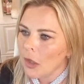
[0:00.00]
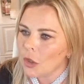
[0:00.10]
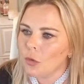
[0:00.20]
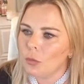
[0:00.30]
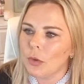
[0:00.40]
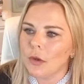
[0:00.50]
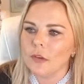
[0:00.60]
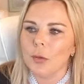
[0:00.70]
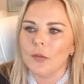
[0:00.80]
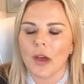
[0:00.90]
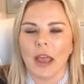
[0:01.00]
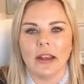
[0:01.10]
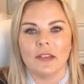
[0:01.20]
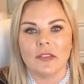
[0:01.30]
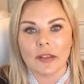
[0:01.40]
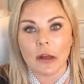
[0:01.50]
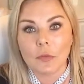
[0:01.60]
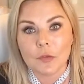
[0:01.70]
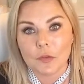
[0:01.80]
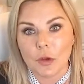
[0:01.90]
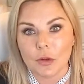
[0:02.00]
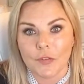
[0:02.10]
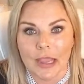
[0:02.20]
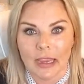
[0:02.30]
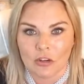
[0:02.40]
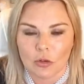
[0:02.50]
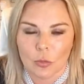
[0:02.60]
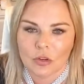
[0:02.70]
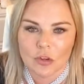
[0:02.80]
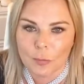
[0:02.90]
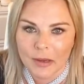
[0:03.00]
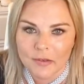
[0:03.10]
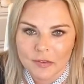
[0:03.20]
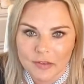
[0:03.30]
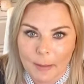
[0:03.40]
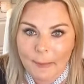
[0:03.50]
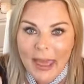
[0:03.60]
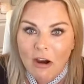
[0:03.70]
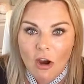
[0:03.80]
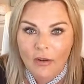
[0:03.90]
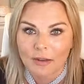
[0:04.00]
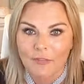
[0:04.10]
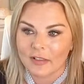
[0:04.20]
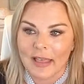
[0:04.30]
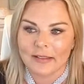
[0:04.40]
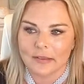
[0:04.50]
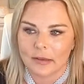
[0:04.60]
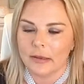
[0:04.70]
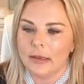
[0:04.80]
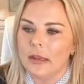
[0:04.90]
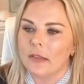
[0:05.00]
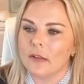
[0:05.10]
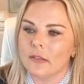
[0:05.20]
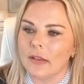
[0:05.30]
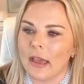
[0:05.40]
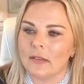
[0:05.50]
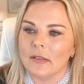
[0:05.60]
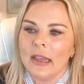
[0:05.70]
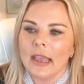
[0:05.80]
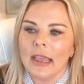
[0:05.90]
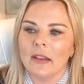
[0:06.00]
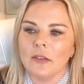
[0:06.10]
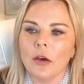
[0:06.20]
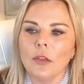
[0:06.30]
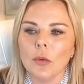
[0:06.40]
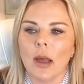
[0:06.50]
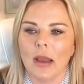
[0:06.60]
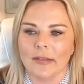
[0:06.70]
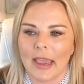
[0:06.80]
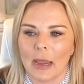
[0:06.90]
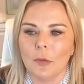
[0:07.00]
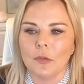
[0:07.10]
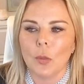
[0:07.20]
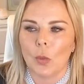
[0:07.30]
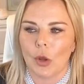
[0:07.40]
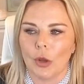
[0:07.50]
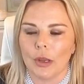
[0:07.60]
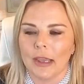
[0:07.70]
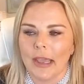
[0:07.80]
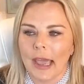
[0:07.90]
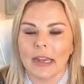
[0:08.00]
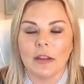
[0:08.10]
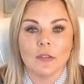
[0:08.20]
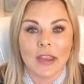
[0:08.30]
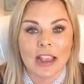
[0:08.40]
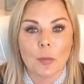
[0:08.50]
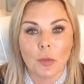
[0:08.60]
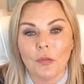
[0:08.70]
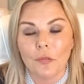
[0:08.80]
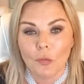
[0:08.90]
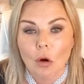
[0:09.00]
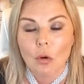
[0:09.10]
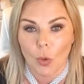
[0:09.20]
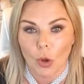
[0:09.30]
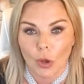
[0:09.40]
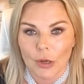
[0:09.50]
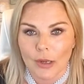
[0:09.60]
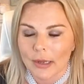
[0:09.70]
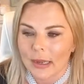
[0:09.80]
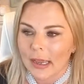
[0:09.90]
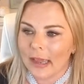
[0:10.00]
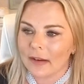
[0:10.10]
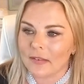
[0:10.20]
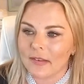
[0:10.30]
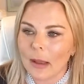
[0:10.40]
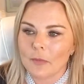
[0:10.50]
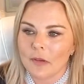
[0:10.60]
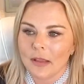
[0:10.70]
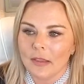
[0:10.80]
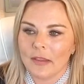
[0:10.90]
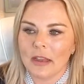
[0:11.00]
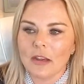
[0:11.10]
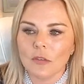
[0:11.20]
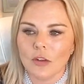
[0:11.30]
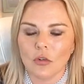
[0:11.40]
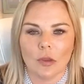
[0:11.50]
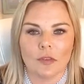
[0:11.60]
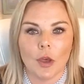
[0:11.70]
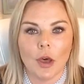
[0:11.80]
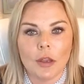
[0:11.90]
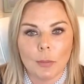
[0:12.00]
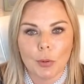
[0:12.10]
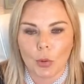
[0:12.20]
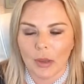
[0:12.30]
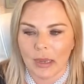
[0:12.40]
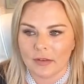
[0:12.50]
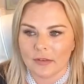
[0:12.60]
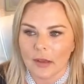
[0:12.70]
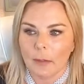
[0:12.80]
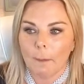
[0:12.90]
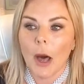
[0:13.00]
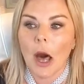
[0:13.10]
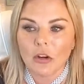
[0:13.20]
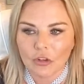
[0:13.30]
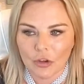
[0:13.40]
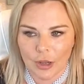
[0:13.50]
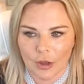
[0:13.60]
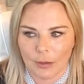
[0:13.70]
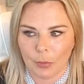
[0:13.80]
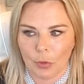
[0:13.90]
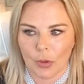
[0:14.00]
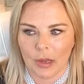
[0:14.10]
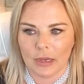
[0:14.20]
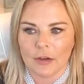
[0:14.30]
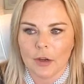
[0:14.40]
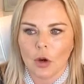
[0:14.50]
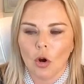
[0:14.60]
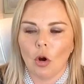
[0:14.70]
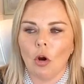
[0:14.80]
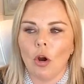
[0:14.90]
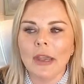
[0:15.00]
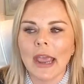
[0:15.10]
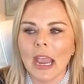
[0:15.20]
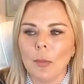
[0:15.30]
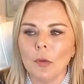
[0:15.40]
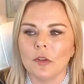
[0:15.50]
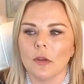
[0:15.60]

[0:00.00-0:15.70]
You must provide a self-certification, which is basically a paragraph, a letter, that says, is otherwise able to work and available for work, except the individual is unemployed, partially unemployed, or unable